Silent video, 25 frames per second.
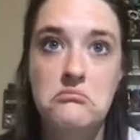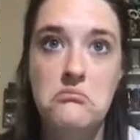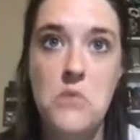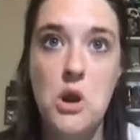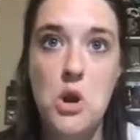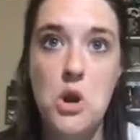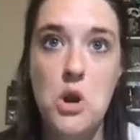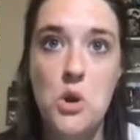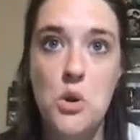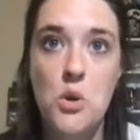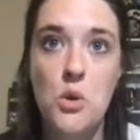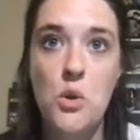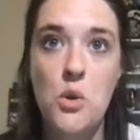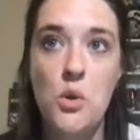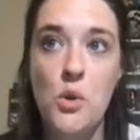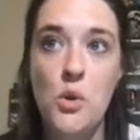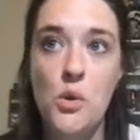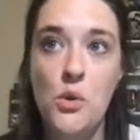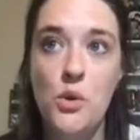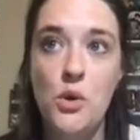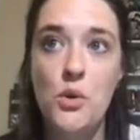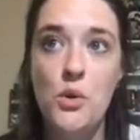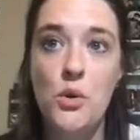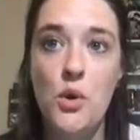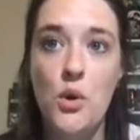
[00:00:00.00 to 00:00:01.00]

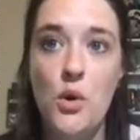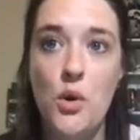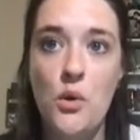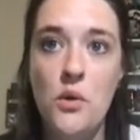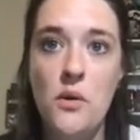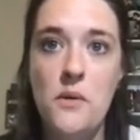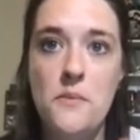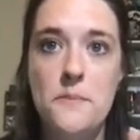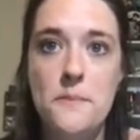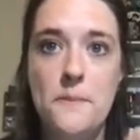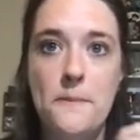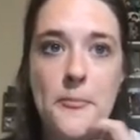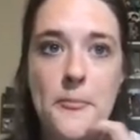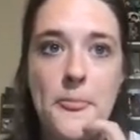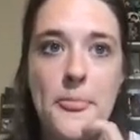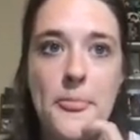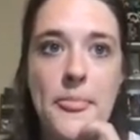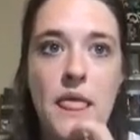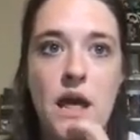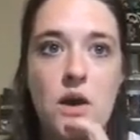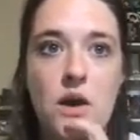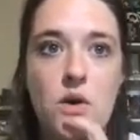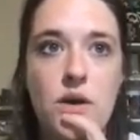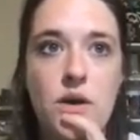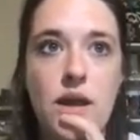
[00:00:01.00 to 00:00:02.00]
No.
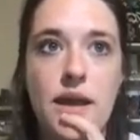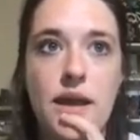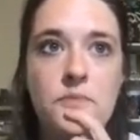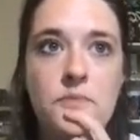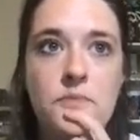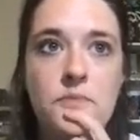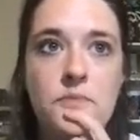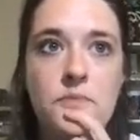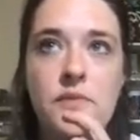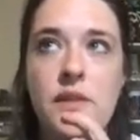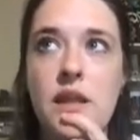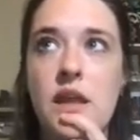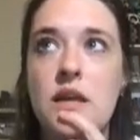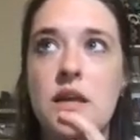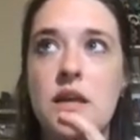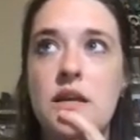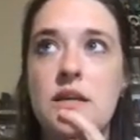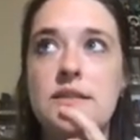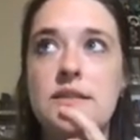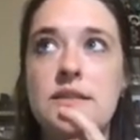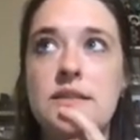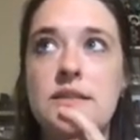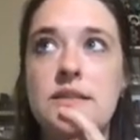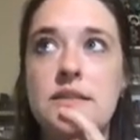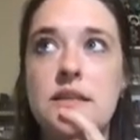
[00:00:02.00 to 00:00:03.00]
Okay,
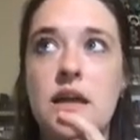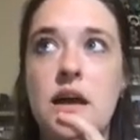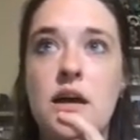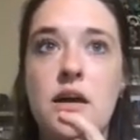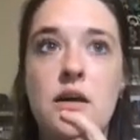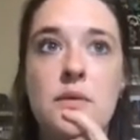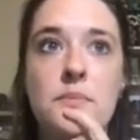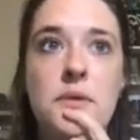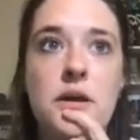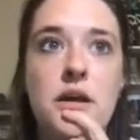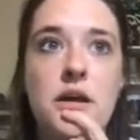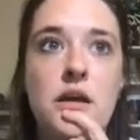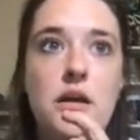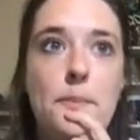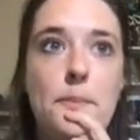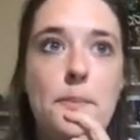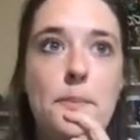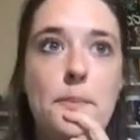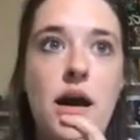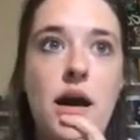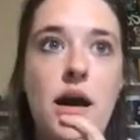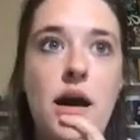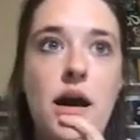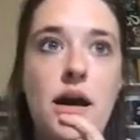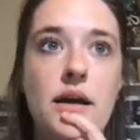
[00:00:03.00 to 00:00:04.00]
some
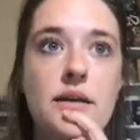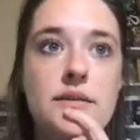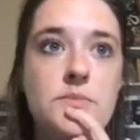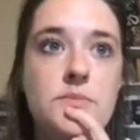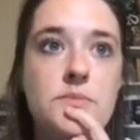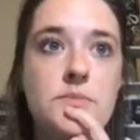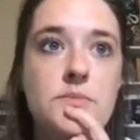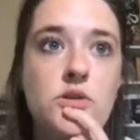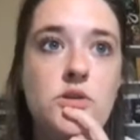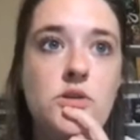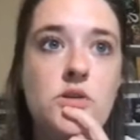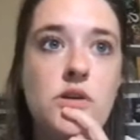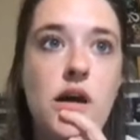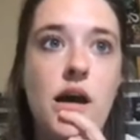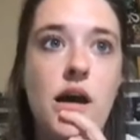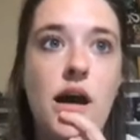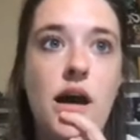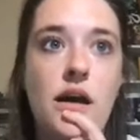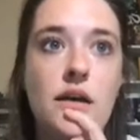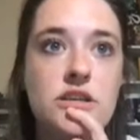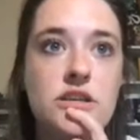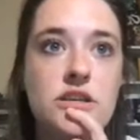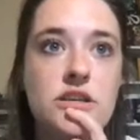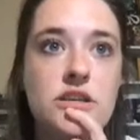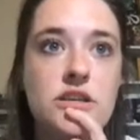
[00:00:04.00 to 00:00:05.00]
possible
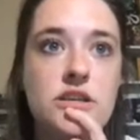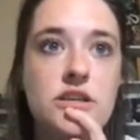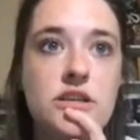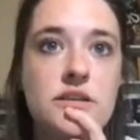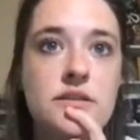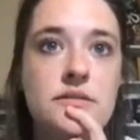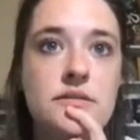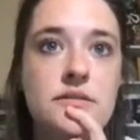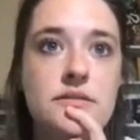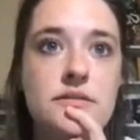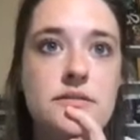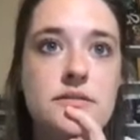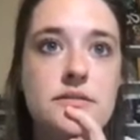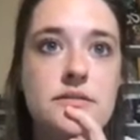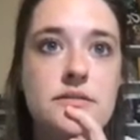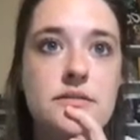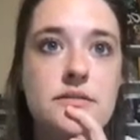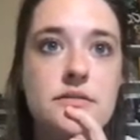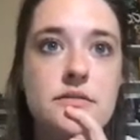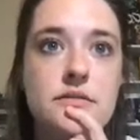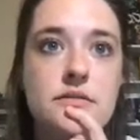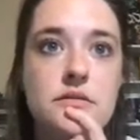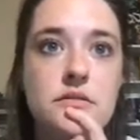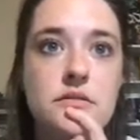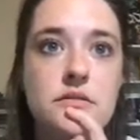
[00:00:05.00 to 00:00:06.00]
options,
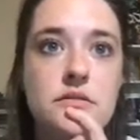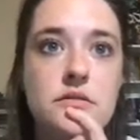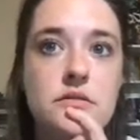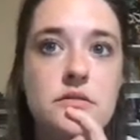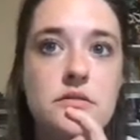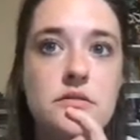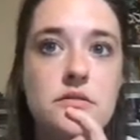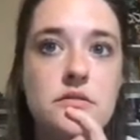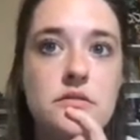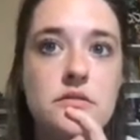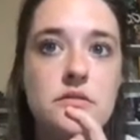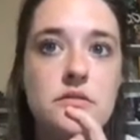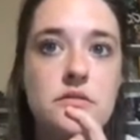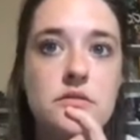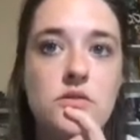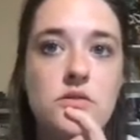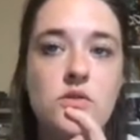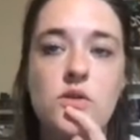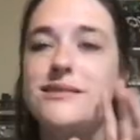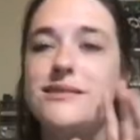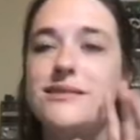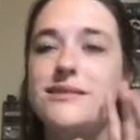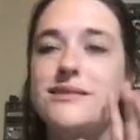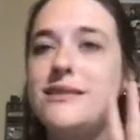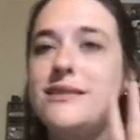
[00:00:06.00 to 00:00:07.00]

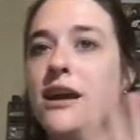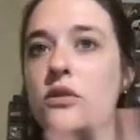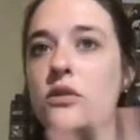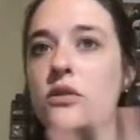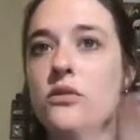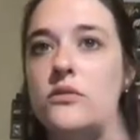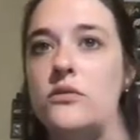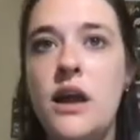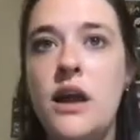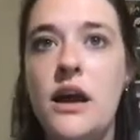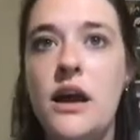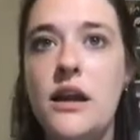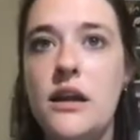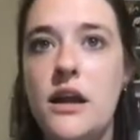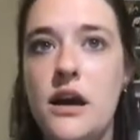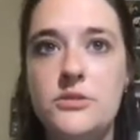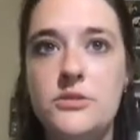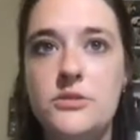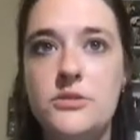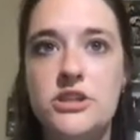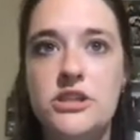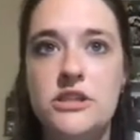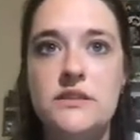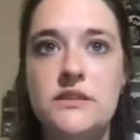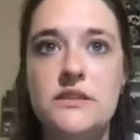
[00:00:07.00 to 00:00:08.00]
or no, not
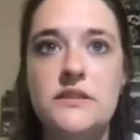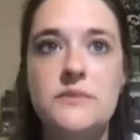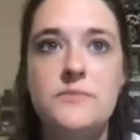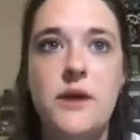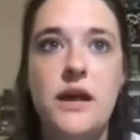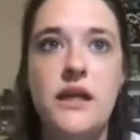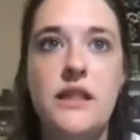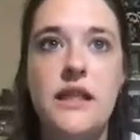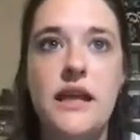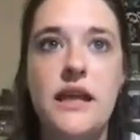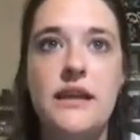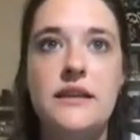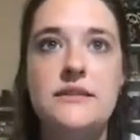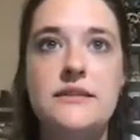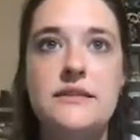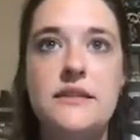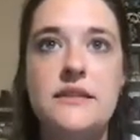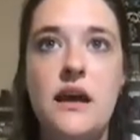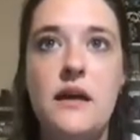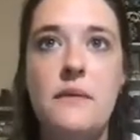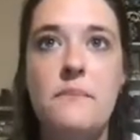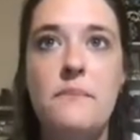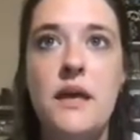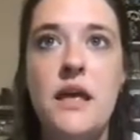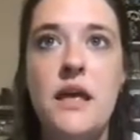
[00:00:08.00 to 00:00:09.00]
options, but like some